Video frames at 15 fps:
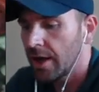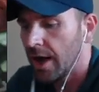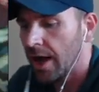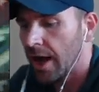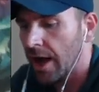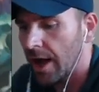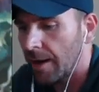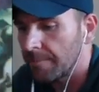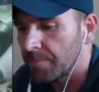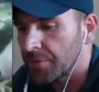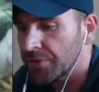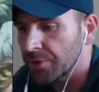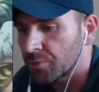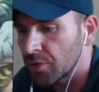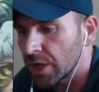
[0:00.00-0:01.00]

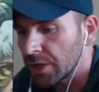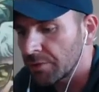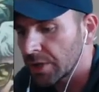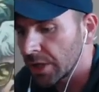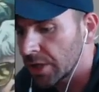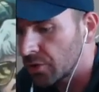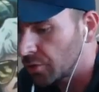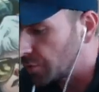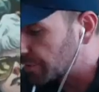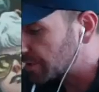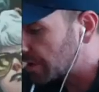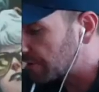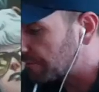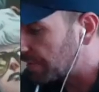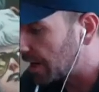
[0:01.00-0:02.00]
Some really, really cool
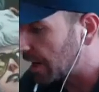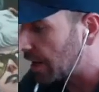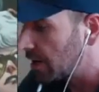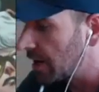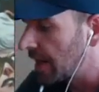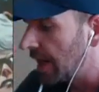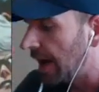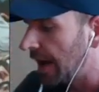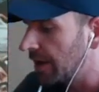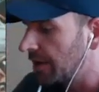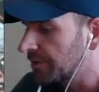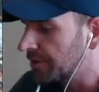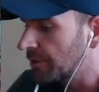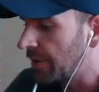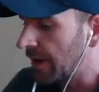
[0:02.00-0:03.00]
stuff there. I
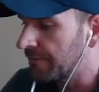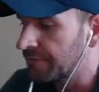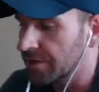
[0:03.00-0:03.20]
also have